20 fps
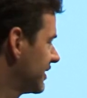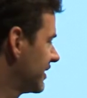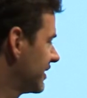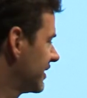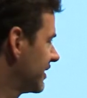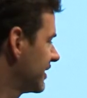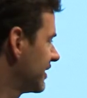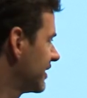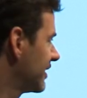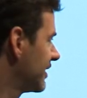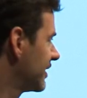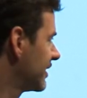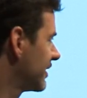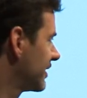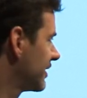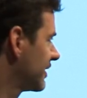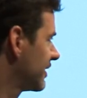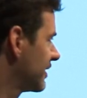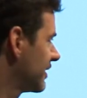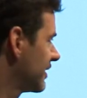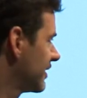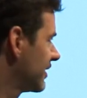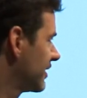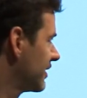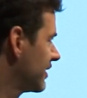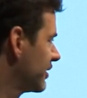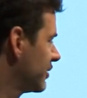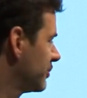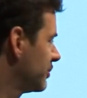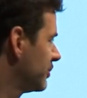
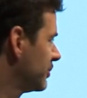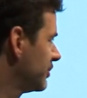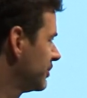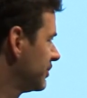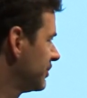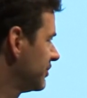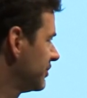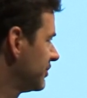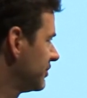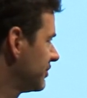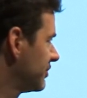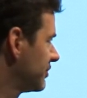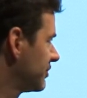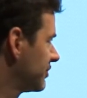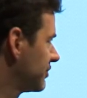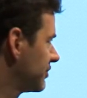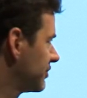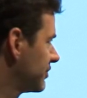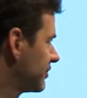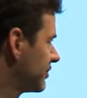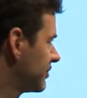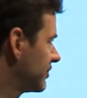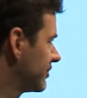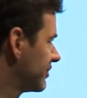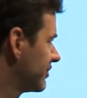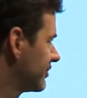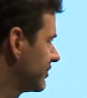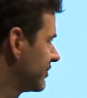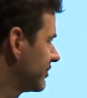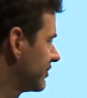
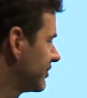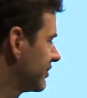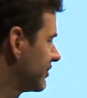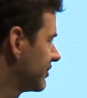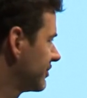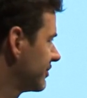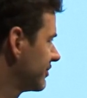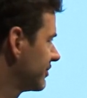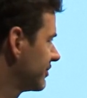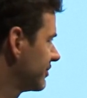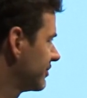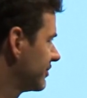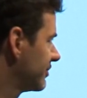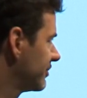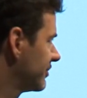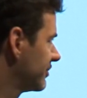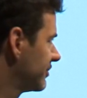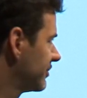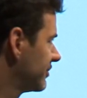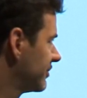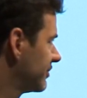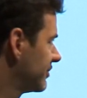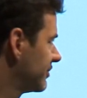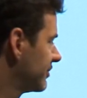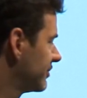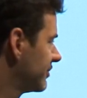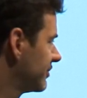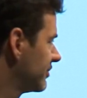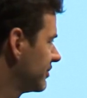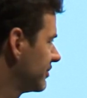
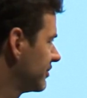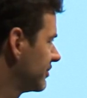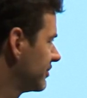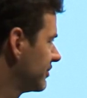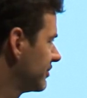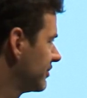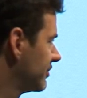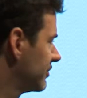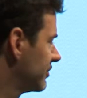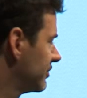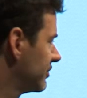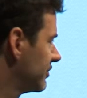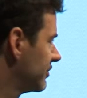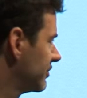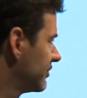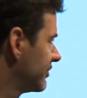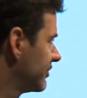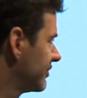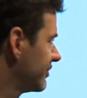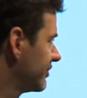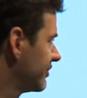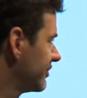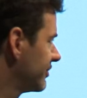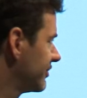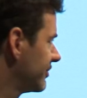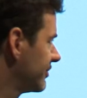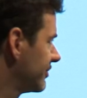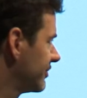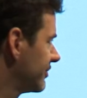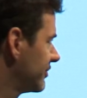
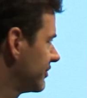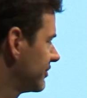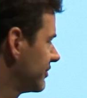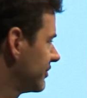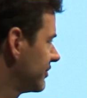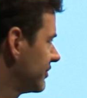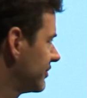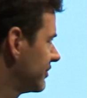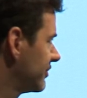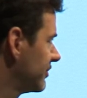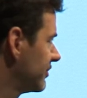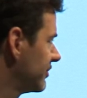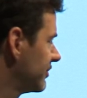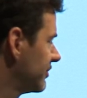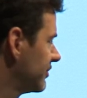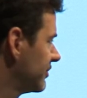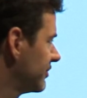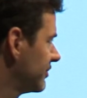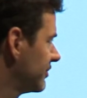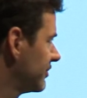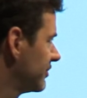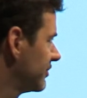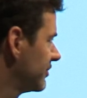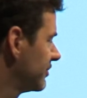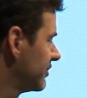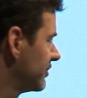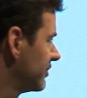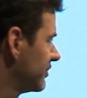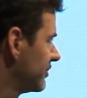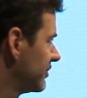
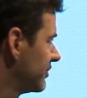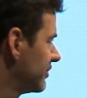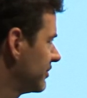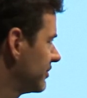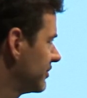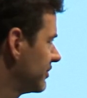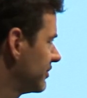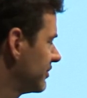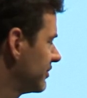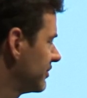This person isn't speaking.